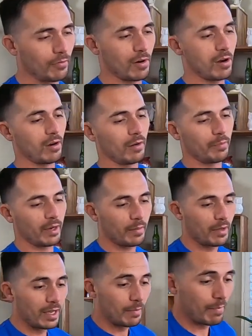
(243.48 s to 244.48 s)
wrong,
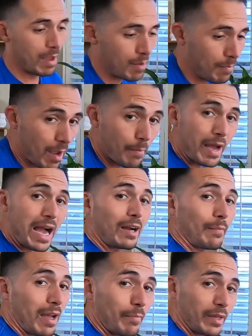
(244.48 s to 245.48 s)
but maybe my
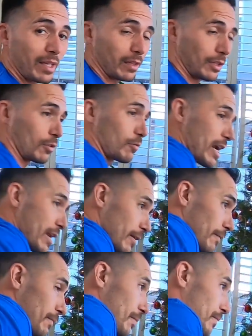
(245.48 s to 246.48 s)
back might be a little red